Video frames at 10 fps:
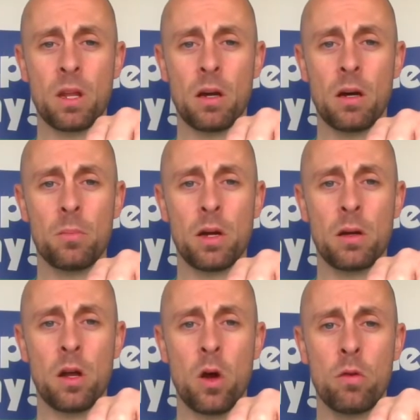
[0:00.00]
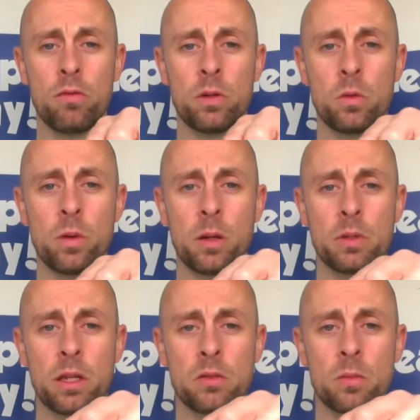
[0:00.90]
and hopefully we'll be able
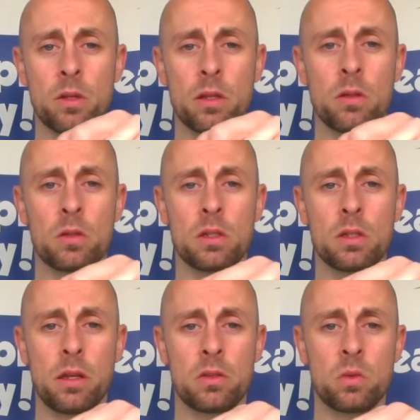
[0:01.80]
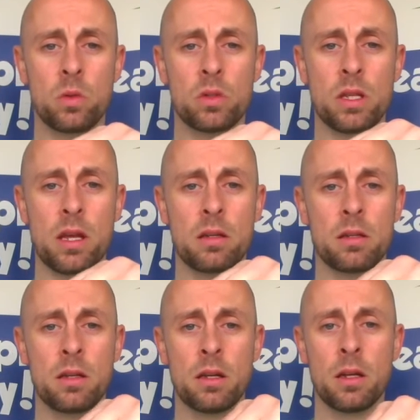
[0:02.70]
to get something that looks like this towards the end.